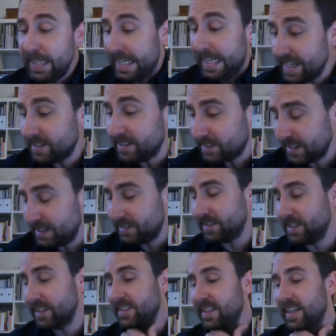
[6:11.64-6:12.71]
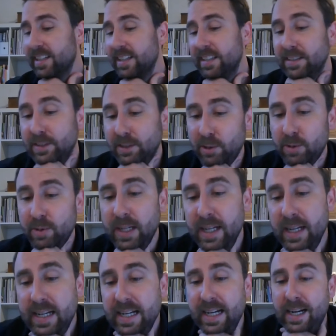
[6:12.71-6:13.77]
Yes, exactly. So
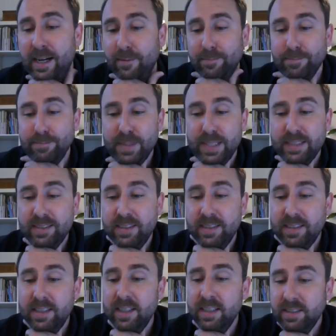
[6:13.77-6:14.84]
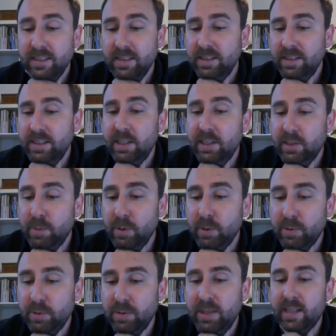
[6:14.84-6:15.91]
since Zena spoke
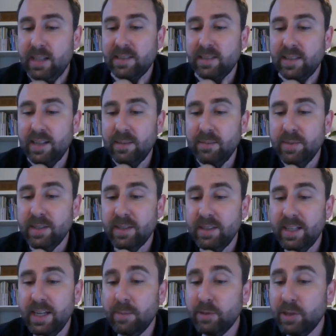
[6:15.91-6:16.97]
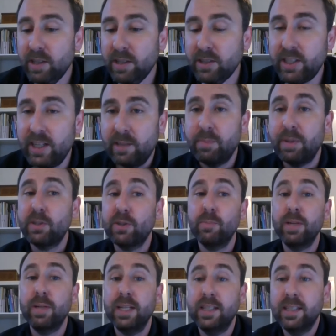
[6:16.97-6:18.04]
to you last time, the app challenge had been
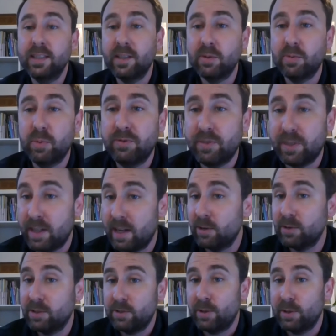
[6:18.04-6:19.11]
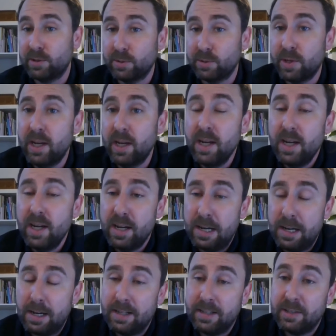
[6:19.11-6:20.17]
completed, and we've announced also
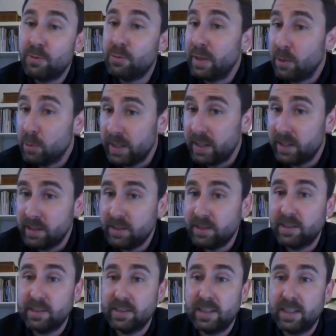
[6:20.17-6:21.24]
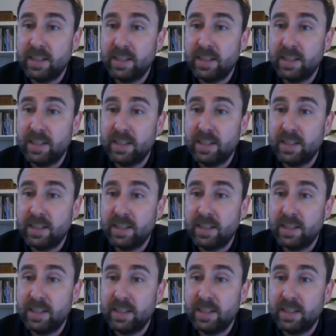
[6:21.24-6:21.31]
the 3 winners